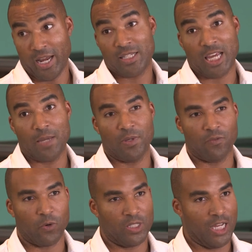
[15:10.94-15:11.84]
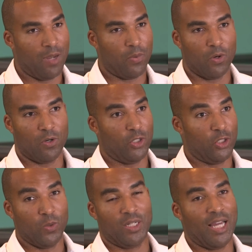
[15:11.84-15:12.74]
landscaping, for example, or
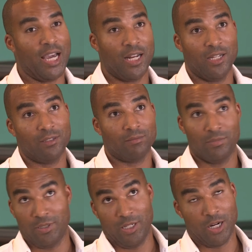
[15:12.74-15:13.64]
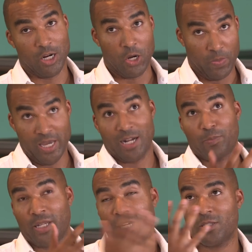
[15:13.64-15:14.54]
you're doing lighting, be at a
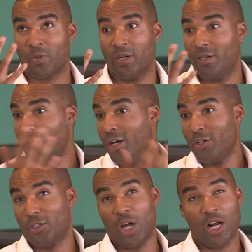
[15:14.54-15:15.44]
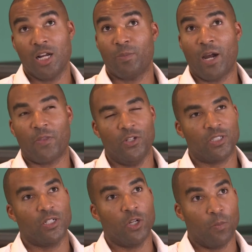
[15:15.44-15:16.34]
place where you're talking about that, and
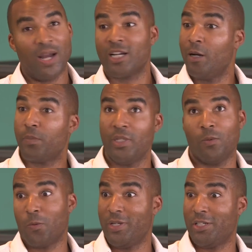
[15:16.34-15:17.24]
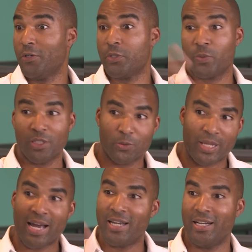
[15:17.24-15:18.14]
you say, you know, my company, what we do is we do
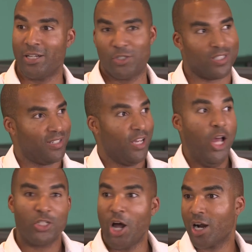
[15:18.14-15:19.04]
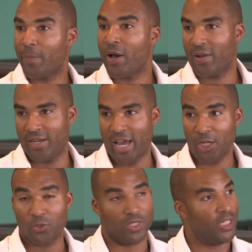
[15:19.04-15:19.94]
lighting. You just talk about it
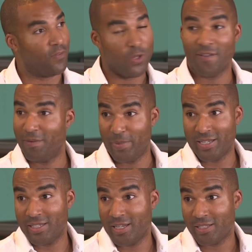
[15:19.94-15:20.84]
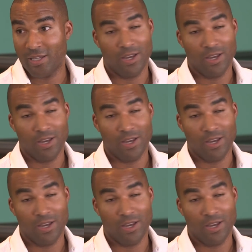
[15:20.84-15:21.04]
naturally, and if you have a business,